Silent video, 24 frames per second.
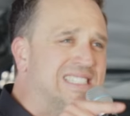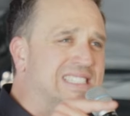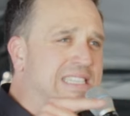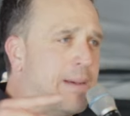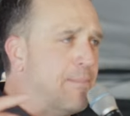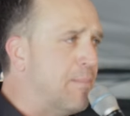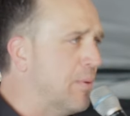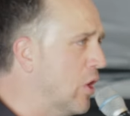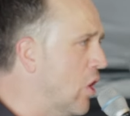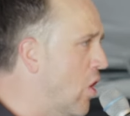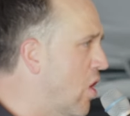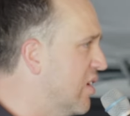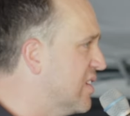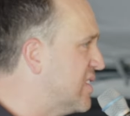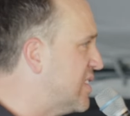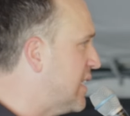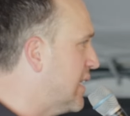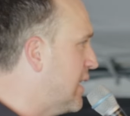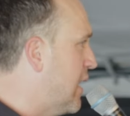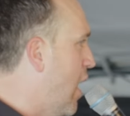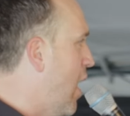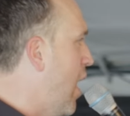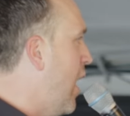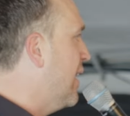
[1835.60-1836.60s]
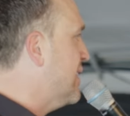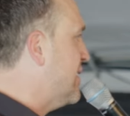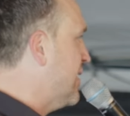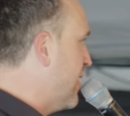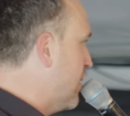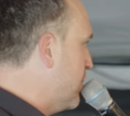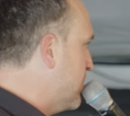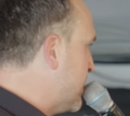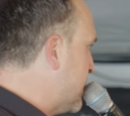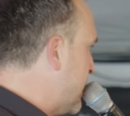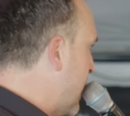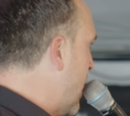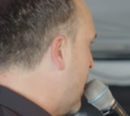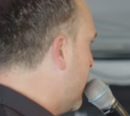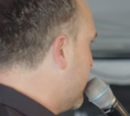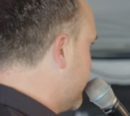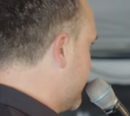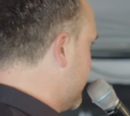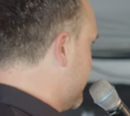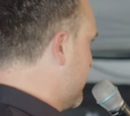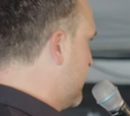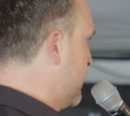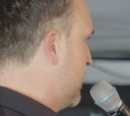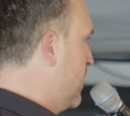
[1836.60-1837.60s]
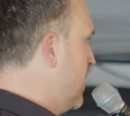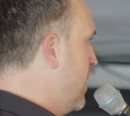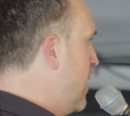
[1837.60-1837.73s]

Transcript: that belongs to God to themselves.